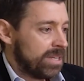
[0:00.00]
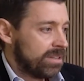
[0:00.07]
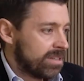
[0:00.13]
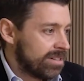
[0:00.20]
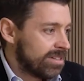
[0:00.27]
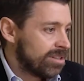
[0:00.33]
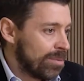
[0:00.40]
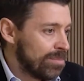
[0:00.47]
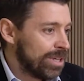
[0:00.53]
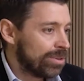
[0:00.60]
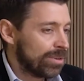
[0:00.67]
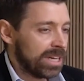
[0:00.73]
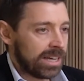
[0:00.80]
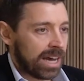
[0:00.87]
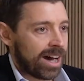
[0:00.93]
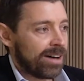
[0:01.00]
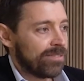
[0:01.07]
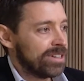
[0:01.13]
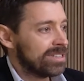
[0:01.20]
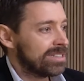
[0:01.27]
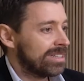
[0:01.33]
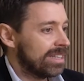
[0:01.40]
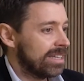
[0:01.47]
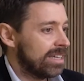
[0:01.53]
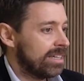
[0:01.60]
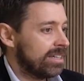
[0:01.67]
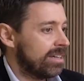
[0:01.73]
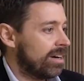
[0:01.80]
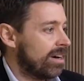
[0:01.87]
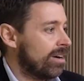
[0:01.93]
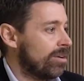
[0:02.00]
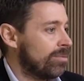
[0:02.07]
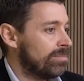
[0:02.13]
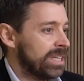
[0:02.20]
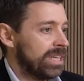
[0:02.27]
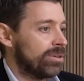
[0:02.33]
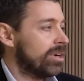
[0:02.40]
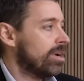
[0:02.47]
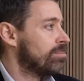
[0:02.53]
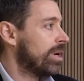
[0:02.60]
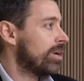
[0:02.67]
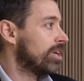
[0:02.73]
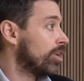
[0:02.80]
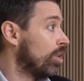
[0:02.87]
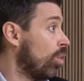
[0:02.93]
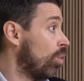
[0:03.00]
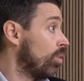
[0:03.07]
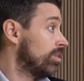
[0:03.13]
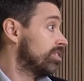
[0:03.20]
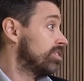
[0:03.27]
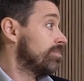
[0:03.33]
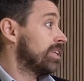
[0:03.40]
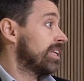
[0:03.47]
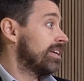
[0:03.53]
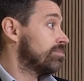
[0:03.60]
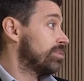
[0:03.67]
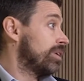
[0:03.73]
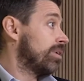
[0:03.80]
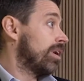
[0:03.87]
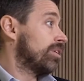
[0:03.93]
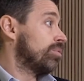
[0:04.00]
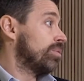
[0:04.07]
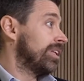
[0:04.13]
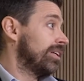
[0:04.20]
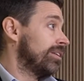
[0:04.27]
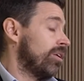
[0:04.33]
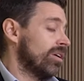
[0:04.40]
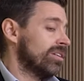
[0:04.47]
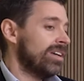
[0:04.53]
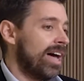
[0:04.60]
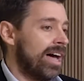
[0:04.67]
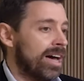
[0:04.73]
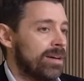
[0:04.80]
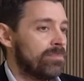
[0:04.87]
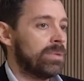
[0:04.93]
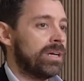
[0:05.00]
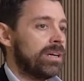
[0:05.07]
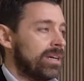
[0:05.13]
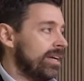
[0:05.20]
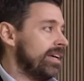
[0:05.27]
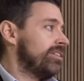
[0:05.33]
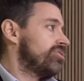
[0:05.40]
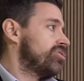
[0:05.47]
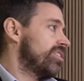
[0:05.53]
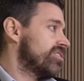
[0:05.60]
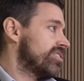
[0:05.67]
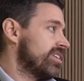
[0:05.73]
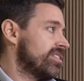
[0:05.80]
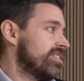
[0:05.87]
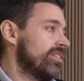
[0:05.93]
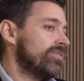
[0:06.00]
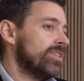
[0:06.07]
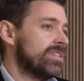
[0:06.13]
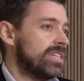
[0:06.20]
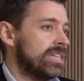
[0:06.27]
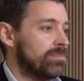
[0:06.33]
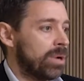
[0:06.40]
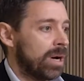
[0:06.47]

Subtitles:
to some degree, obviously, compared to gold or something that's been around a really long time, it's just in its infancy.